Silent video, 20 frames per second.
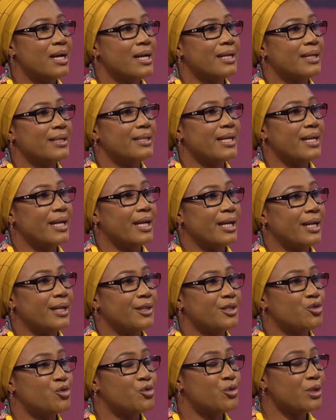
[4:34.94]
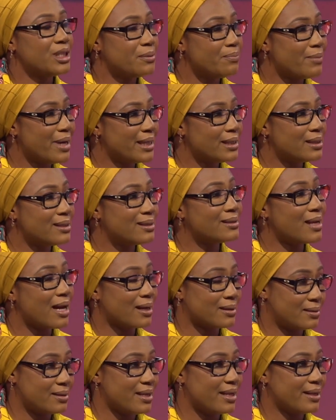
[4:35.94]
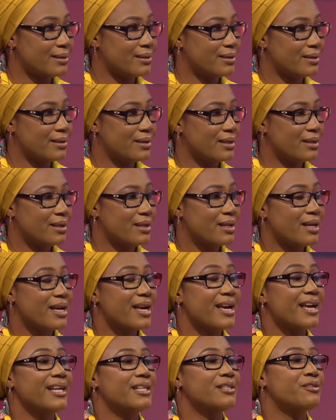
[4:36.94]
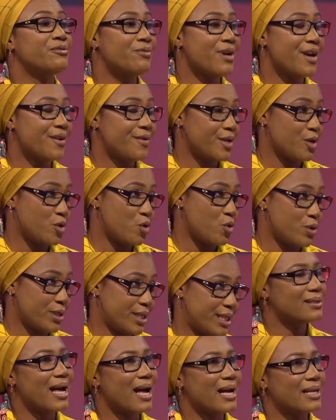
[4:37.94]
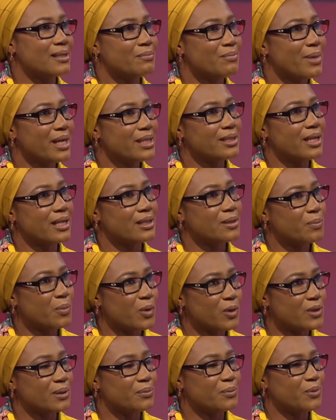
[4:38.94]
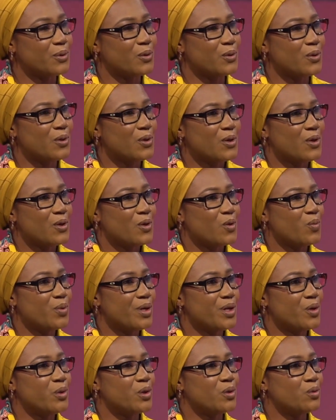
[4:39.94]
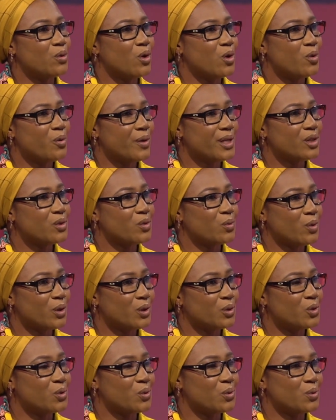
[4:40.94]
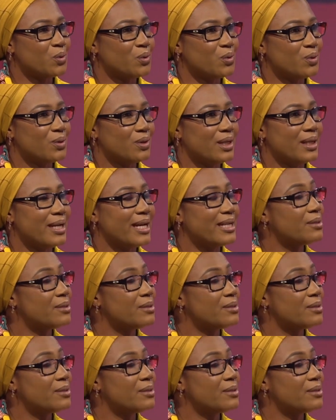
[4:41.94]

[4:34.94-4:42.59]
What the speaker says: the treatment success is very good. As much as possible, we would always want to let